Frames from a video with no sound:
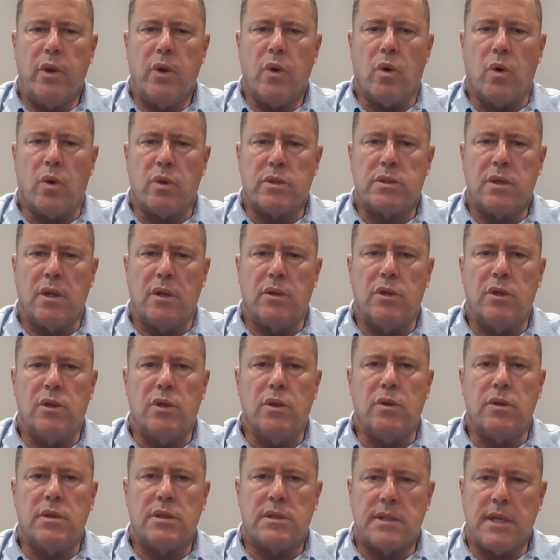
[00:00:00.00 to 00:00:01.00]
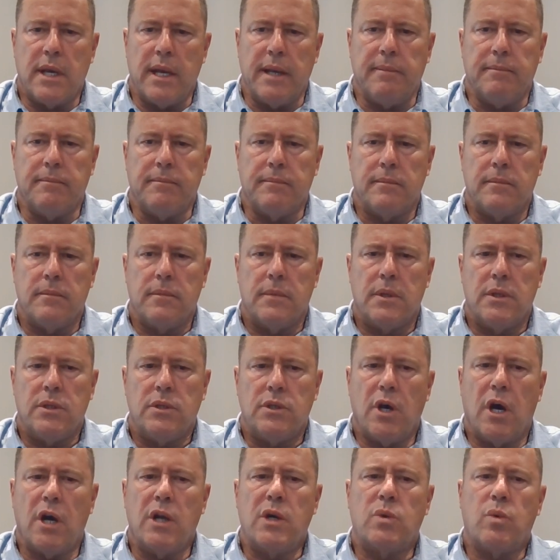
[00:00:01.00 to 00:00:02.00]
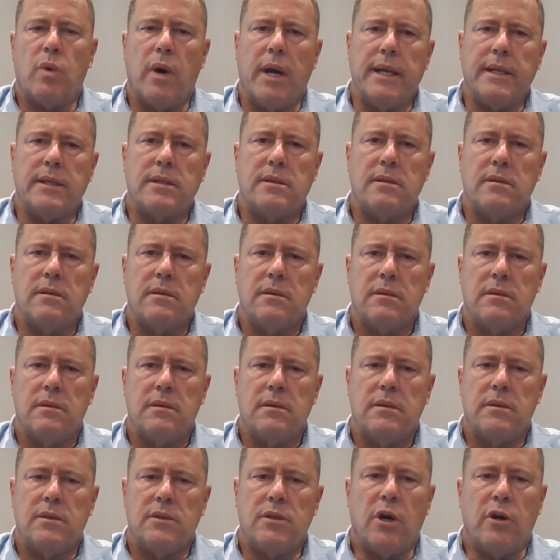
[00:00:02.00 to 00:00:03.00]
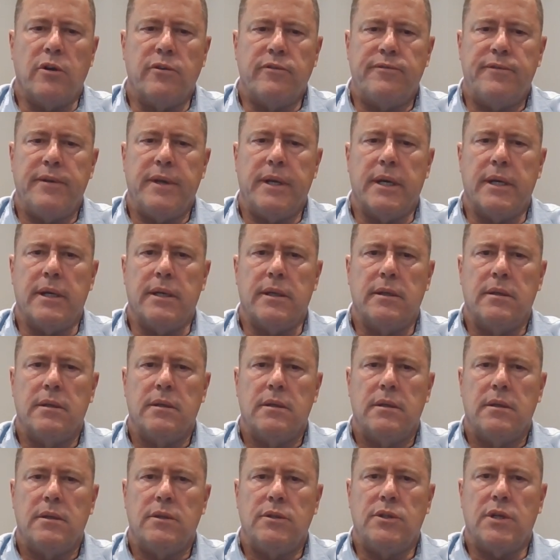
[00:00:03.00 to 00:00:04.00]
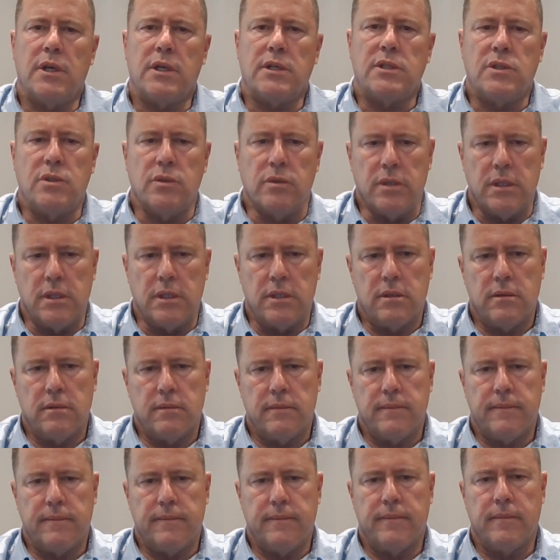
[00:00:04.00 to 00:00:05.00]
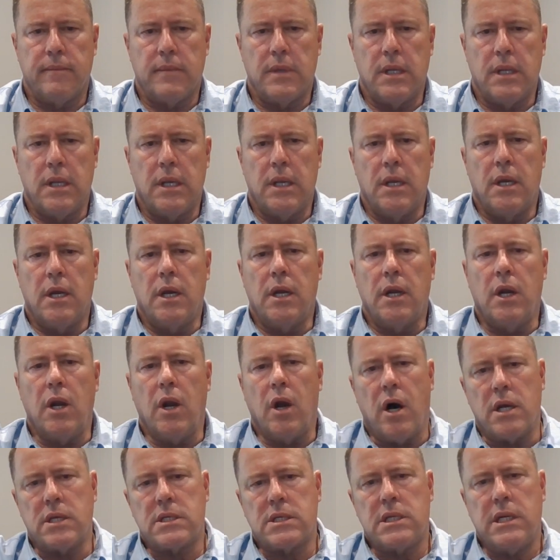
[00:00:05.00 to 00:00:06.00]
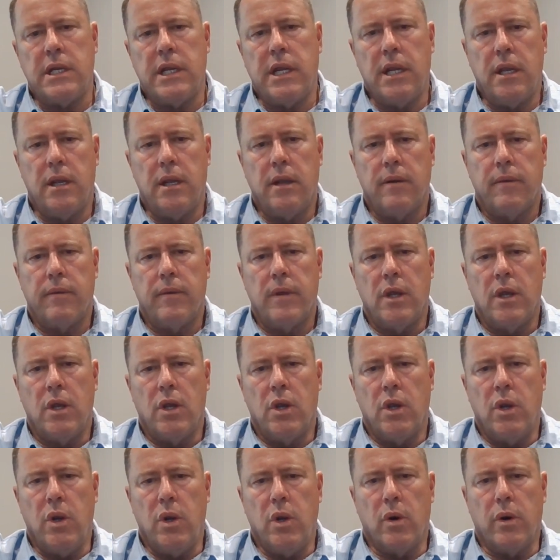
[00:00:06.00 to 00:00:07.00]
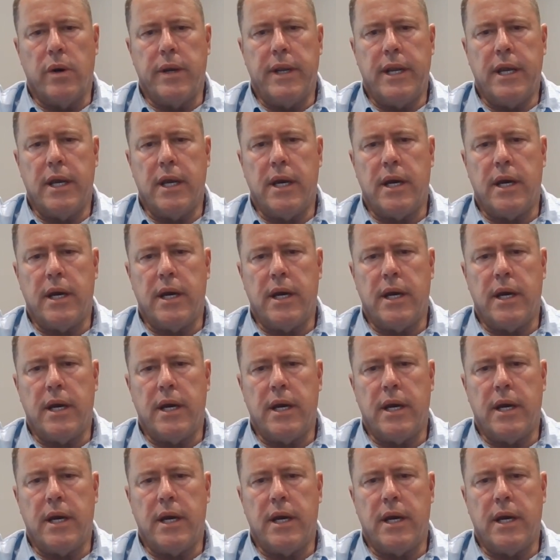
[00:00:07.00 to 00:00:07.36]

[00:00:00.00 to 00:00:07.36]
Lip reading: you also to do the same. Don't wait, don't fear, just do it. Lastly, you're